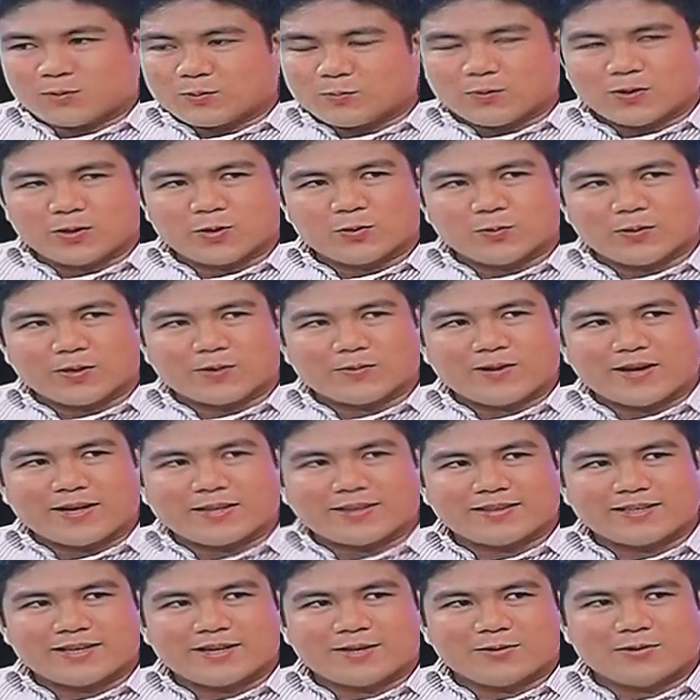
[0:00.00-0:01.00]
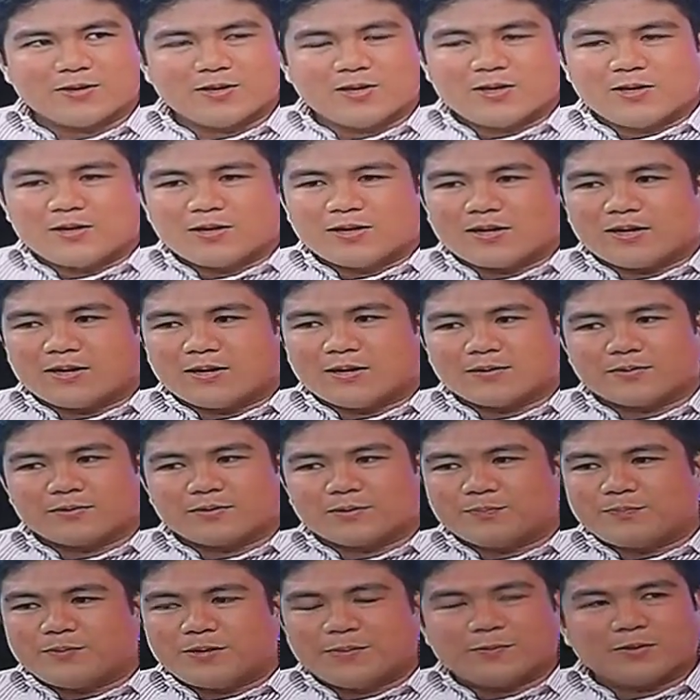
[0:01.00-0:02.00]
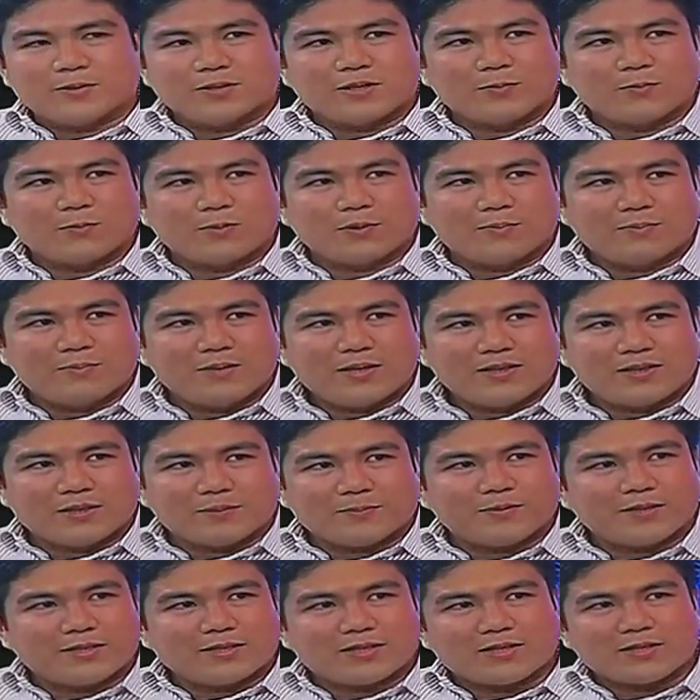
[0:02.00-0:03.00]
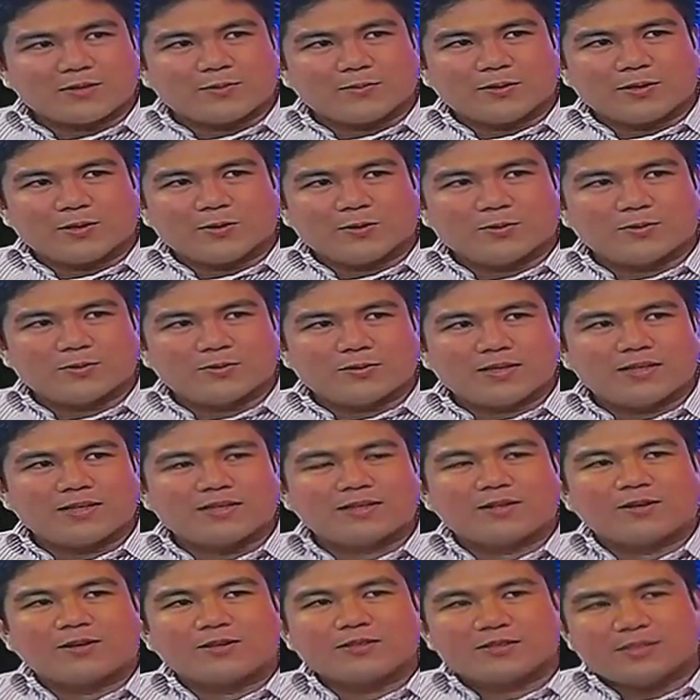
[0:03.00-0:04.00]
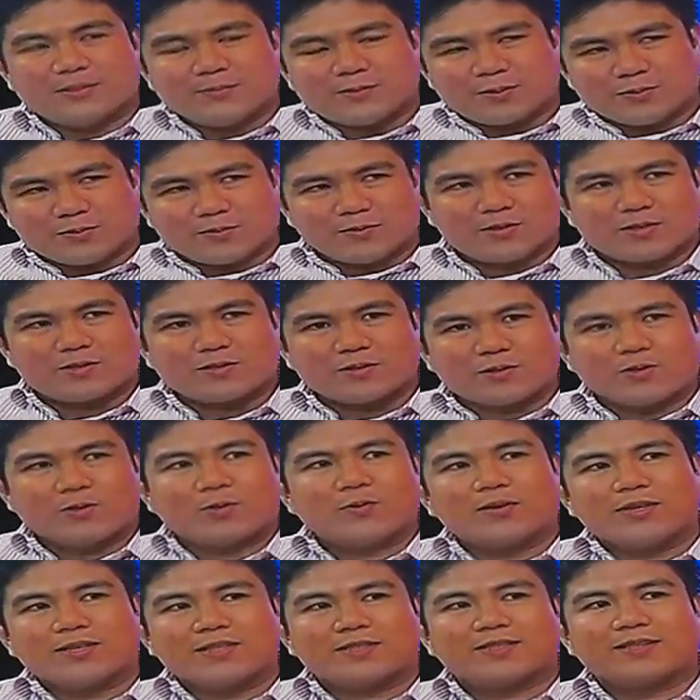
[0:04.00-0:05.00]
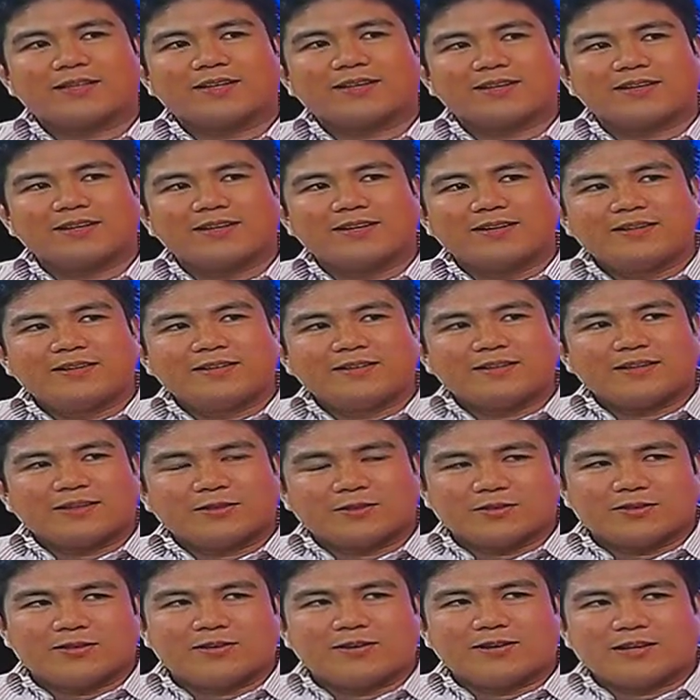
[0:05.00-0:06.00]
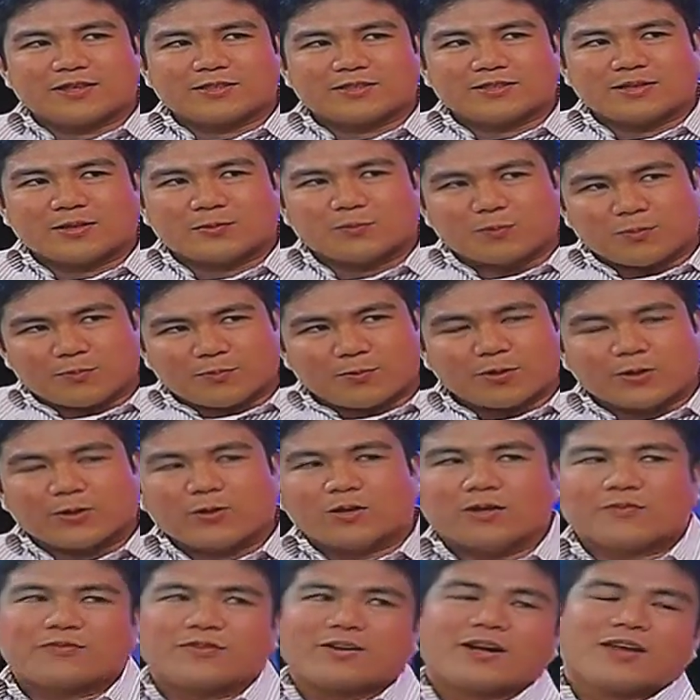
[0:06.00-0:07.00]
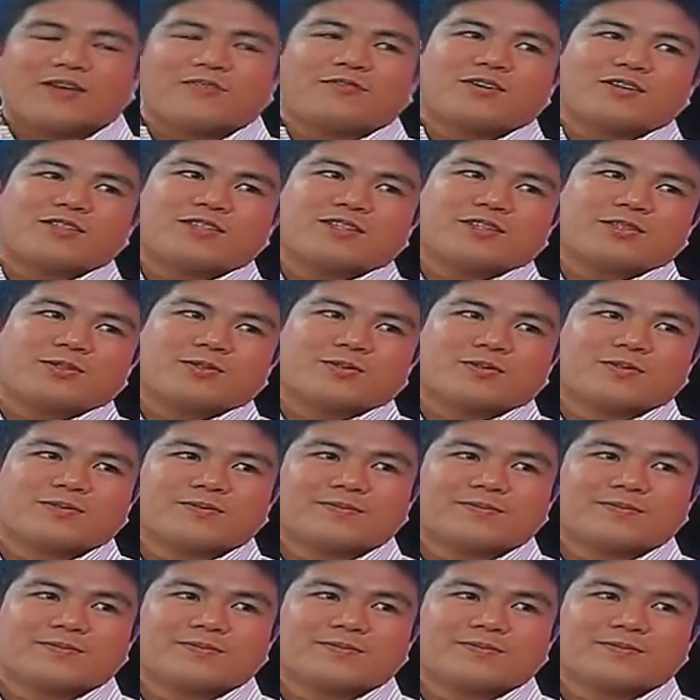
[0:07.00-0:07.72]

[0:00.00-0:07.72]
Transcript: what we're doing right now. The people that we meet, the places that we go to, and it all seems to just go in sync into the direction that we're putting all of our efforts into.